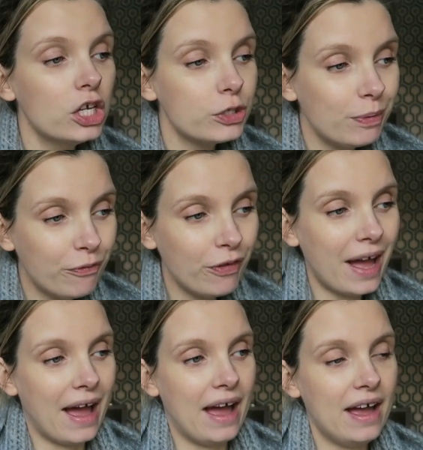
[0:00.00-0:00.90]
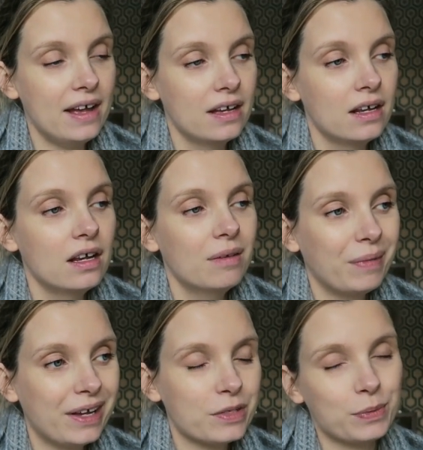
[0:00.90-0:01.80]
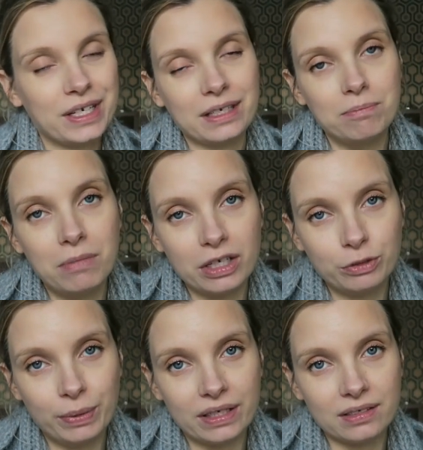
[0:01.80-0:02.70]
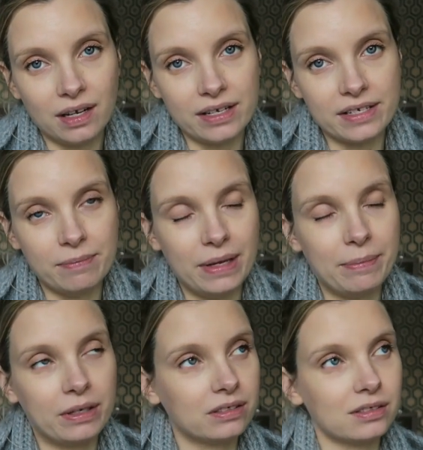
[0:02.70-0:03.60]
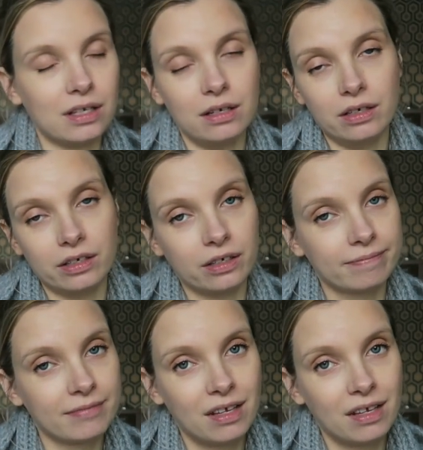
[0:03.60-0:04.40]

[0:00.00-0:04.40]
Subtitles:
To be fair, my husband had a much bigger slice than me, because I was like, look,